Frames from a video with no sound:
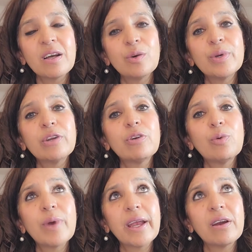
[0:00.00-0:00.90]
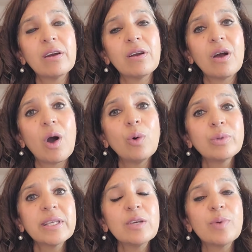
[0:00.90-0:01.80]
we're aware
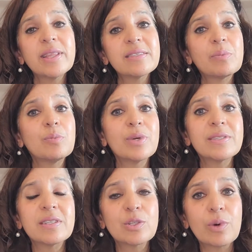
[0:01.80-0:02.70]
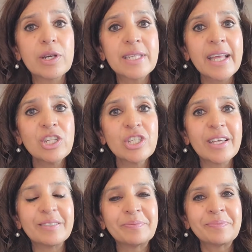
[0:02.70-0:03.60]
only when someone brings it to our
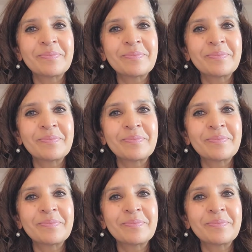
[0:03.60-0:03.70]
attention.